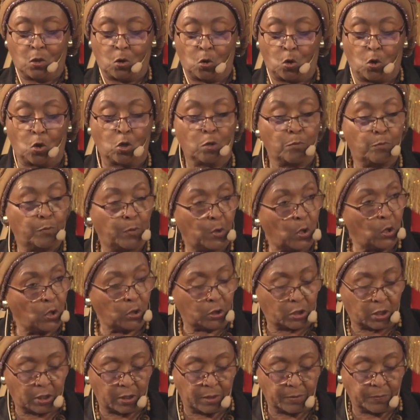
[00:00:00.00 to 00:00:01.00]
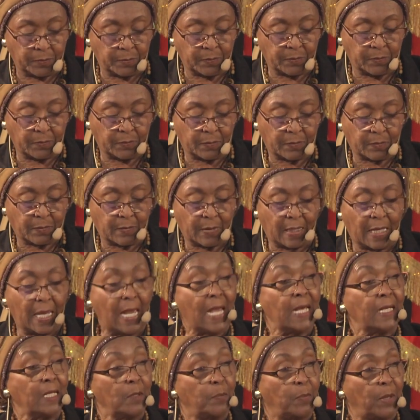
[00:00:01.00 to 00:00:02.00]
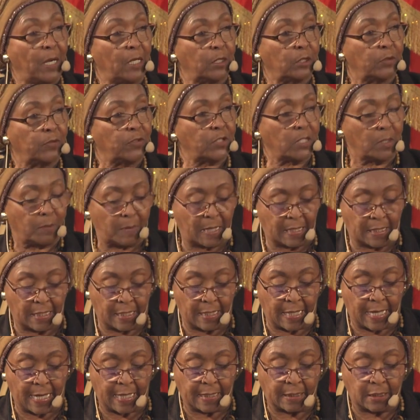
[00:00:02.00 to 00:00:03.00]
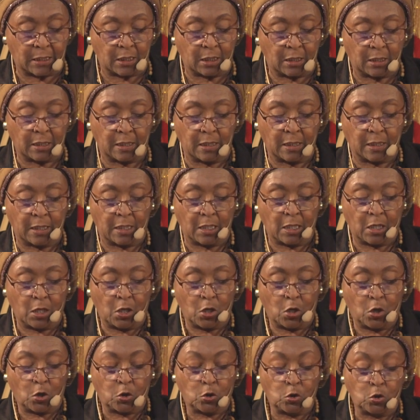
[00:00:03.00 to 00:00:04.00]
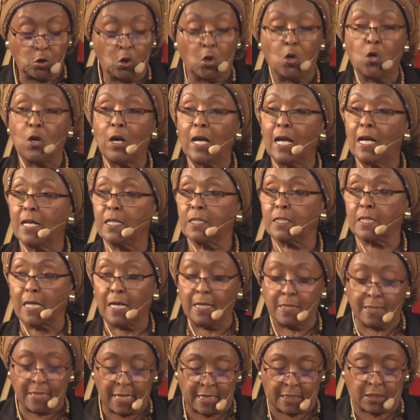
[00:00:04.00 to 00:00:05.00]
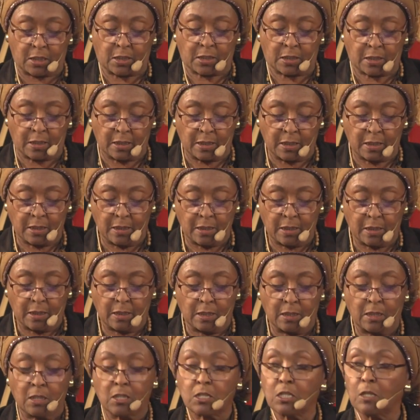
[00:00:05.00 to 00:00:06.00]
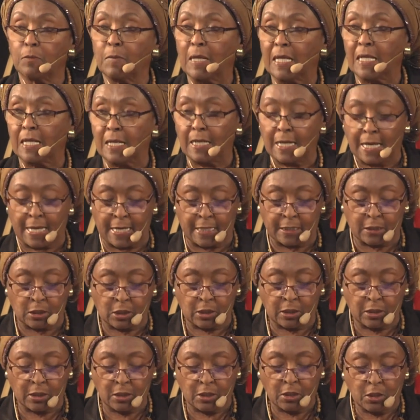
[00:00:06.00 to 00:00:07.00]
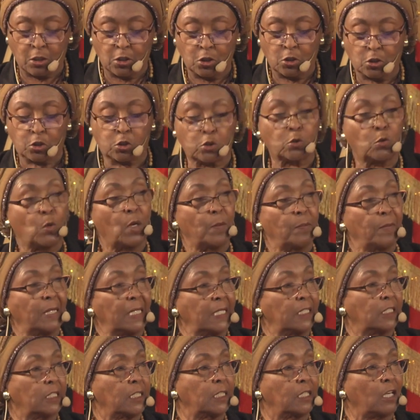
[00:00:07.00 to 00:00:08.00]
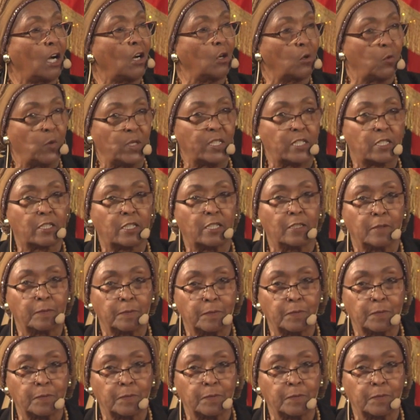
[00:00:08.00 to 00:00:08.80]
or bought any part of Somaliland, nor has annexed Somaliland through a military conquest.